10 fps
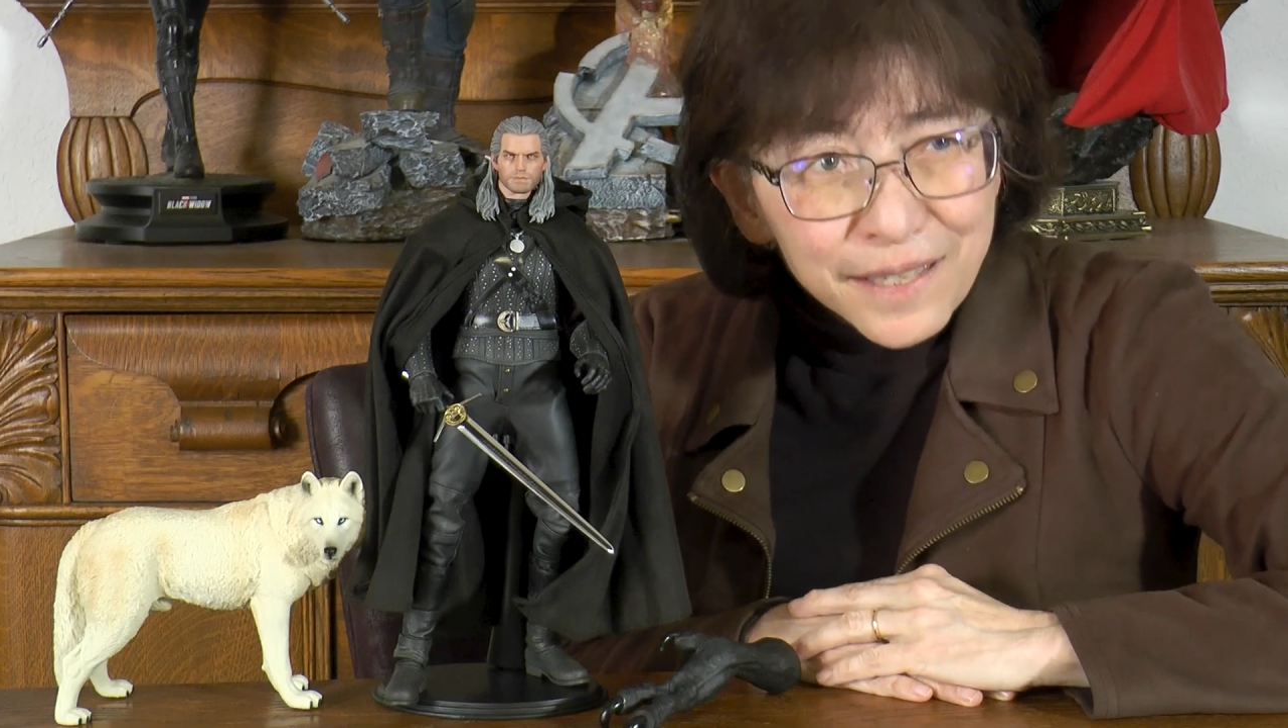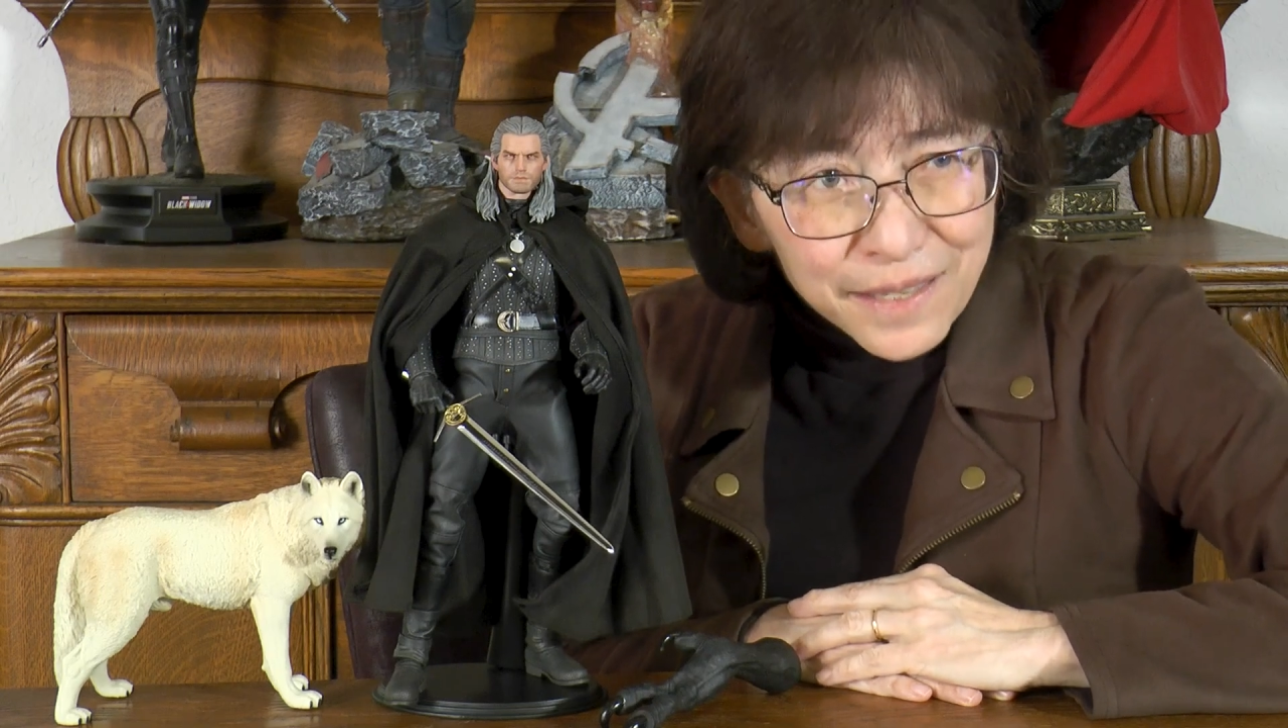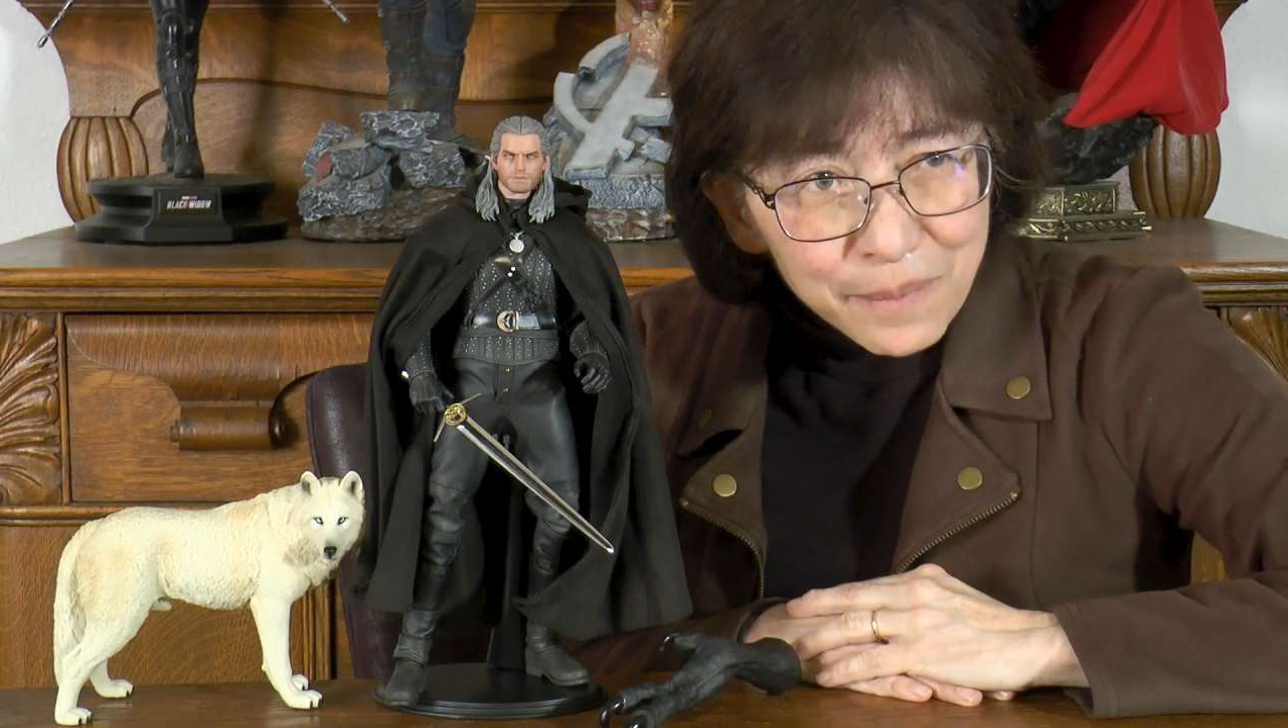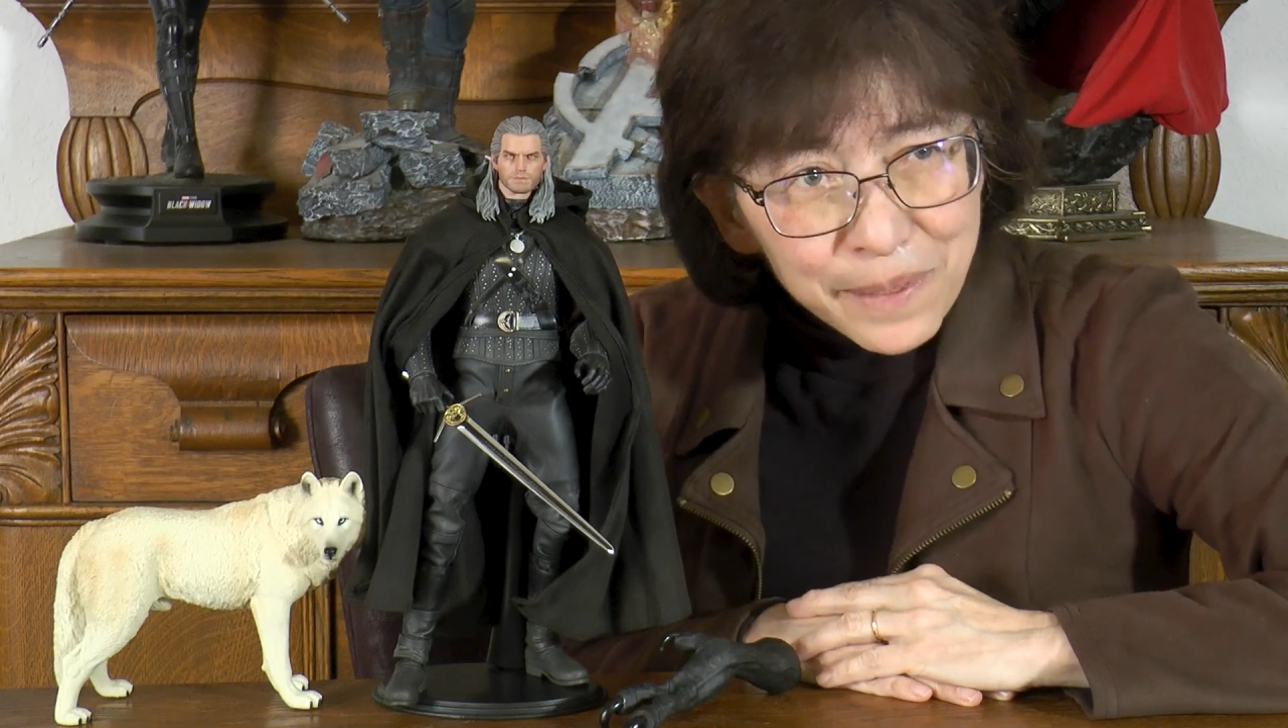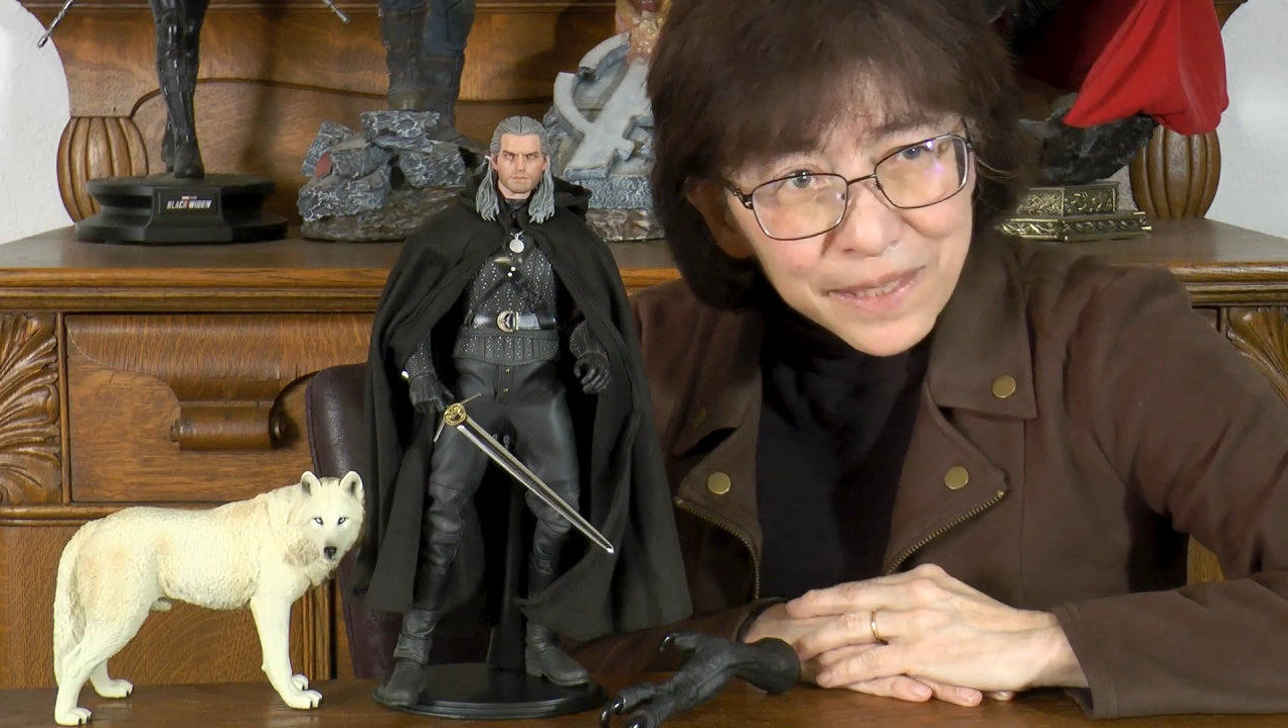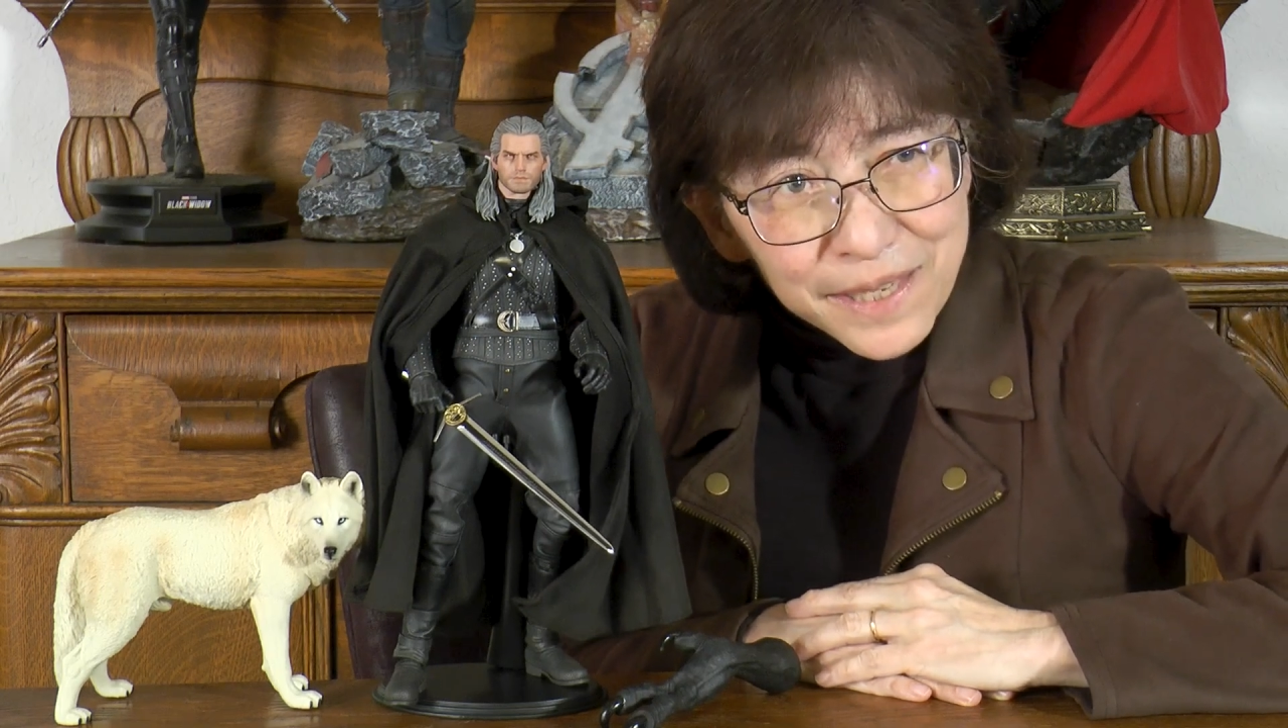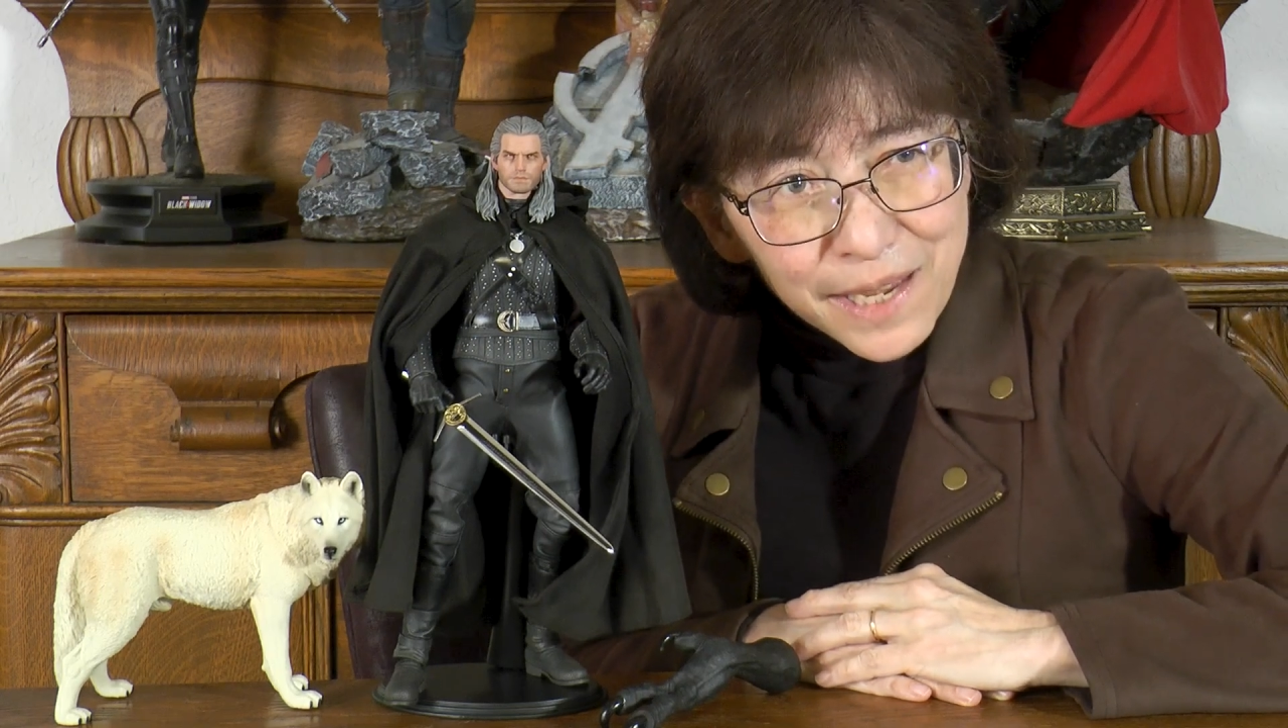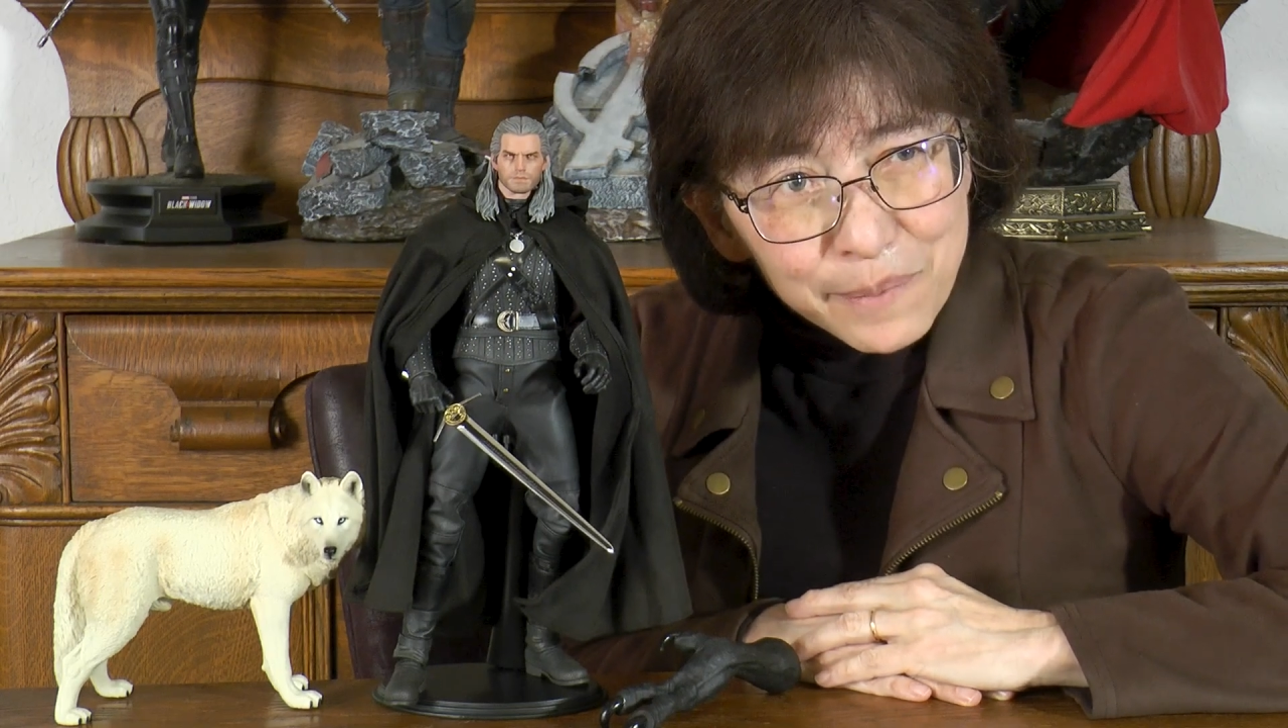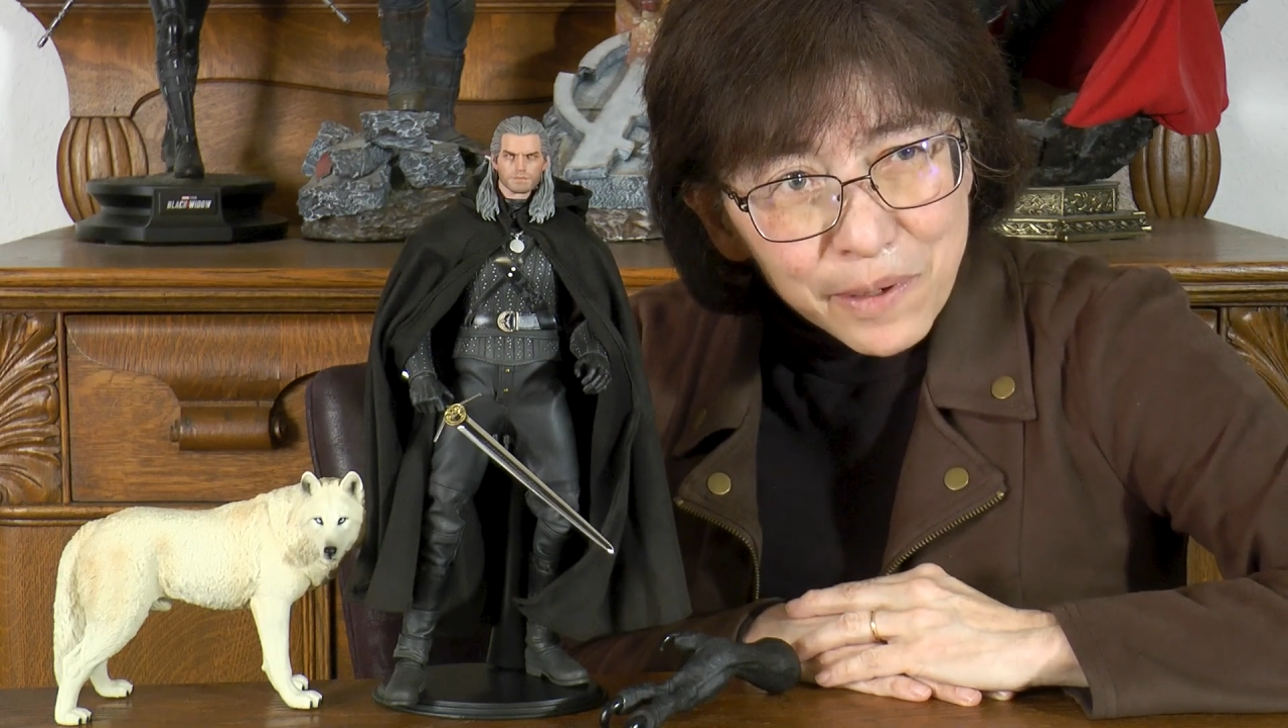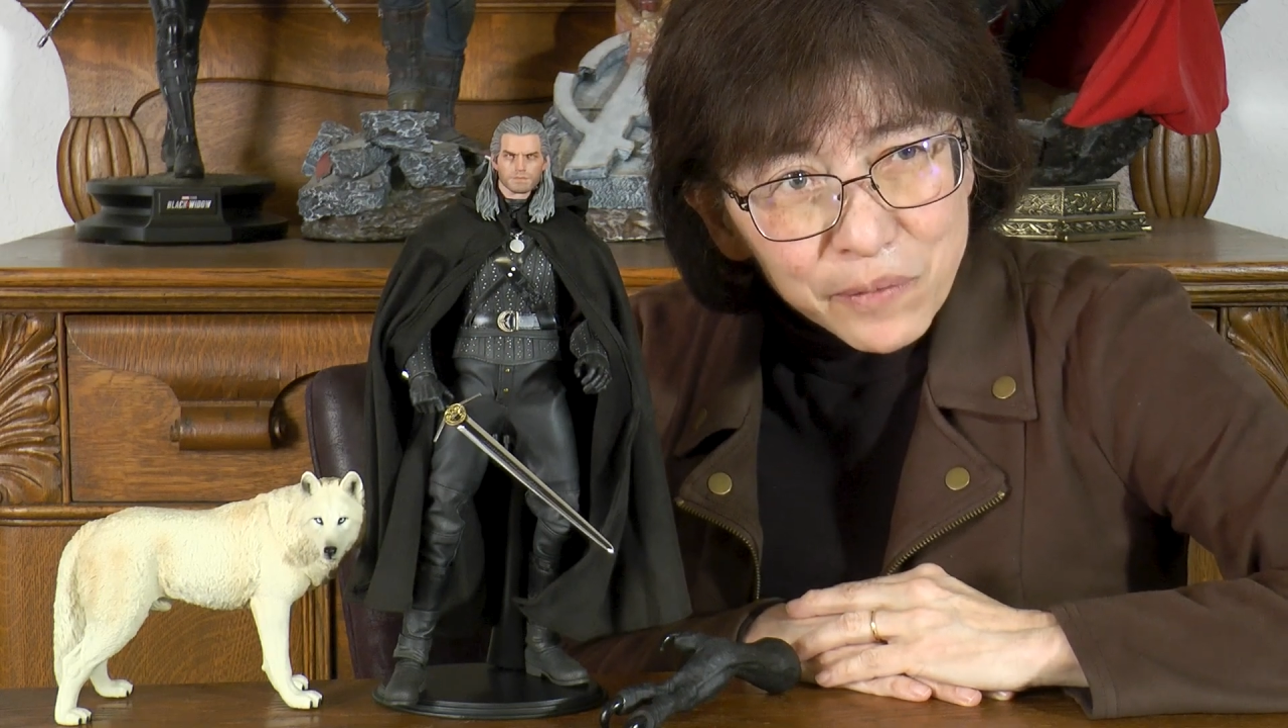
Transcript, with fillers: In the meantime,